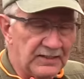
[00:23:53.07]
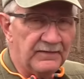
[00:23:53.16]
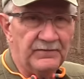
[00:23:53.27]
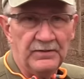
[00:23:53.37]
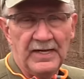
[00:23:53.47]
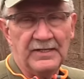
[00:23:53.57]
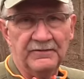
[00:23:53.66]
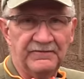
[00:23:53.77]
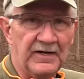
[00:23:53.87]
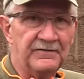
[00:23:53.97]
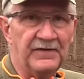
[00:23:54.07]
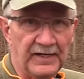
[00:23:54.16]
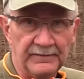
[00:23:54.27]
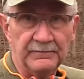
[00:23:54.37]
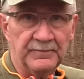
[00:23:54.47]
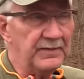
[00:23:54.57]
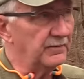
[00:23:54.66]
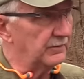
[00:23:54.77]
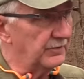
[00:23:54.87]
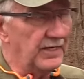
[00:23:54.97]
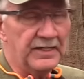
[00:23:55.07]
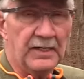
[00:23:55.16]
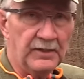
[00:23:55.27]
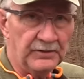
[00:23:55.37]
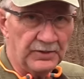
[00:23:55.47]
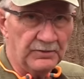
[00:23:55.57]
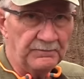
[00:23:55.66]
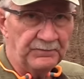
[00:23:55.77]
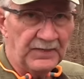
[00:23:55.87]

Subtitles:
like to have to do that in a firefight? People are trying to kill you.